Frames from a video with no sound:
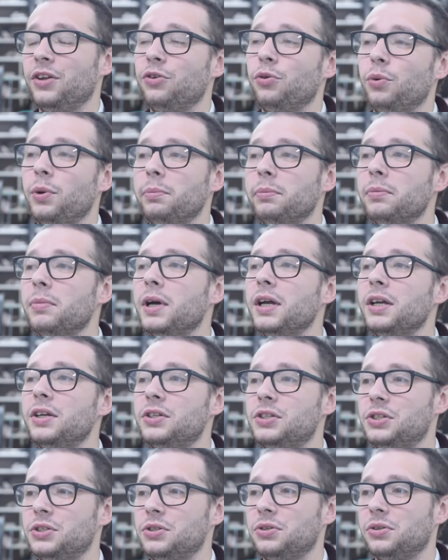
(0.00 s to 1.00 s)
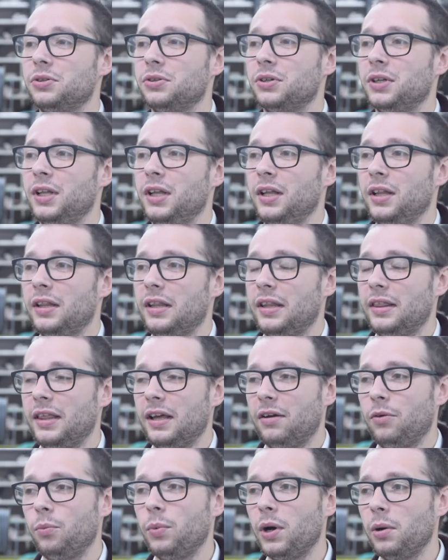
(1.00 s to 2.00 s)
So we make sure that
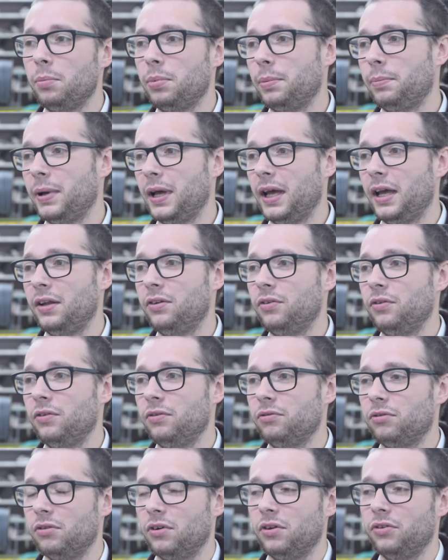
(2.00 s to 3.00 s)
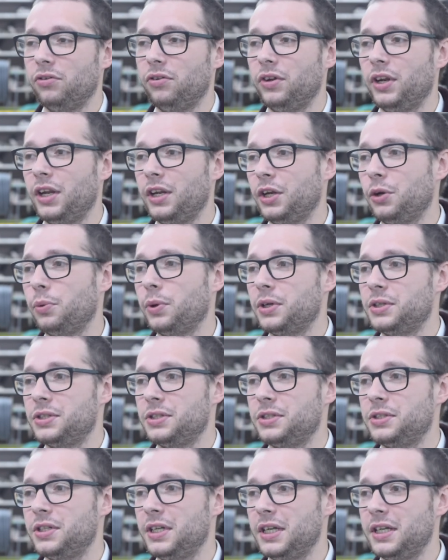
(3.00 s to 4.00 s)
they're well prepared for answering any
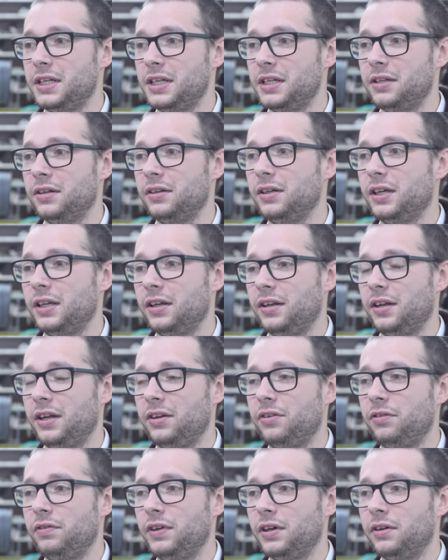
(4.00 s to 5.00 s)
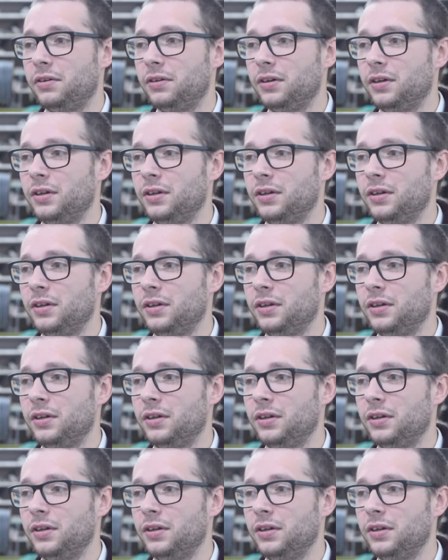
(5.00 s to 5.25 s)
questions needed in an interview.